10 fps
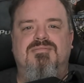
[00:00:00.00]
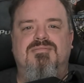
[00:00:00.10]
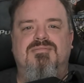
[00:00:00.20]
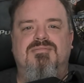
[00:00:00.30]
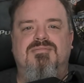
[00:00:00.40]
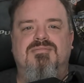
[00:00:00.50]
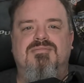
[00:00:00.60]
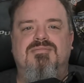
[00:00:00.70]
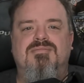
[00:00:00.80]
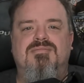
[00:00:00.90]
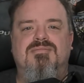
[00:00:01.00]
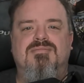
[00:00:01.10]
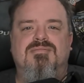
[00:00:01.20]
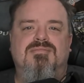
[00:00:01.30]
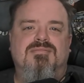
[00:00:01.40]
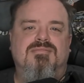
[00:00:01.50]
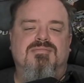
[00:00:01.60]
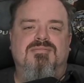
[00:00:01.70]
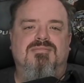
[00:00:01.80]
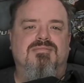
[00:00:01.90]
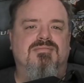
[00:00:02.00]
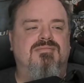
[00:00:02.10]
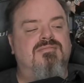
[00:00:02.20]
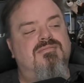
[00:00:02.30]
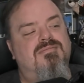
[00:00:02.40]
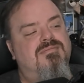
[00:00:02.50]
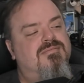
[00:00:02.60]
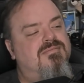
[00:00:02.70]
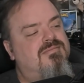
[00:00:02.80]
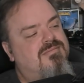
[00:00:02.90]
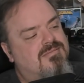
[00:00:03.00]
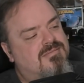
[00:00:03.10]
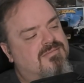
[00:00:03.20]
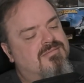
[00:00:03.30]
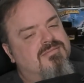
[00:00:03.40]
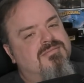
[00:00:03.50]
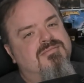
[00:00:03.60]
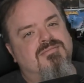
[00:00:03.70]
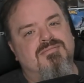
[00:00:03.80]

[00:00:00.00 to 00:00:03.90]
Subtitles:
(silent)